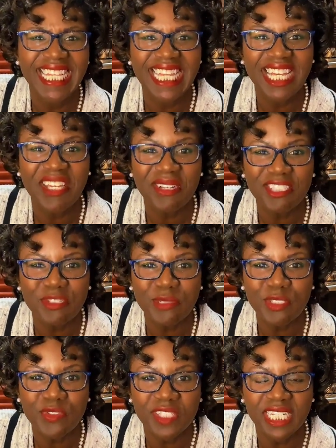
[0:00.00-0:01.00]
Thank you all so
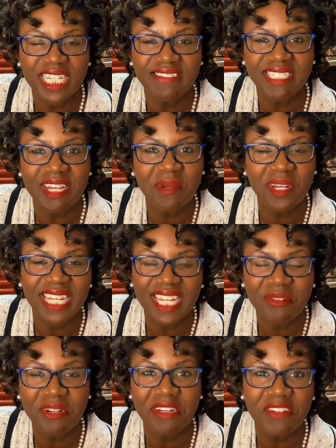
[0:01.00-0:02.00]
much for the gifts. Come on
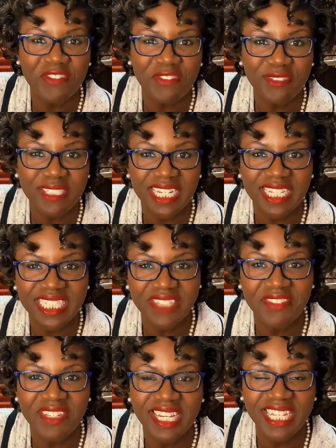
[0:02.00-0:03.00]
in, welcome to
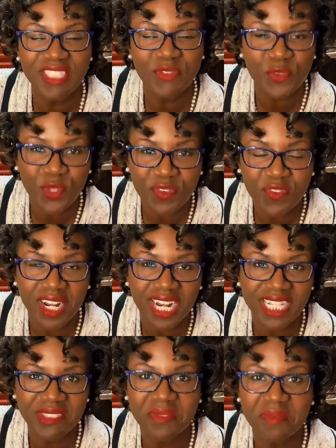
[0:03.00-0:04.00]
FoodtokTV. It's Foodie
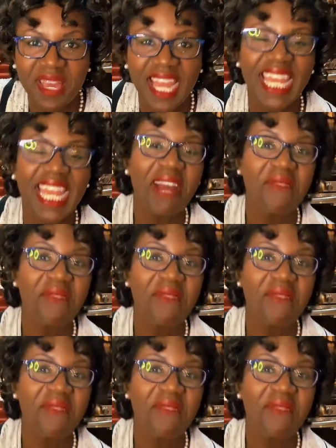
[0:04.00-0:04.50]
Fridays with Maggie.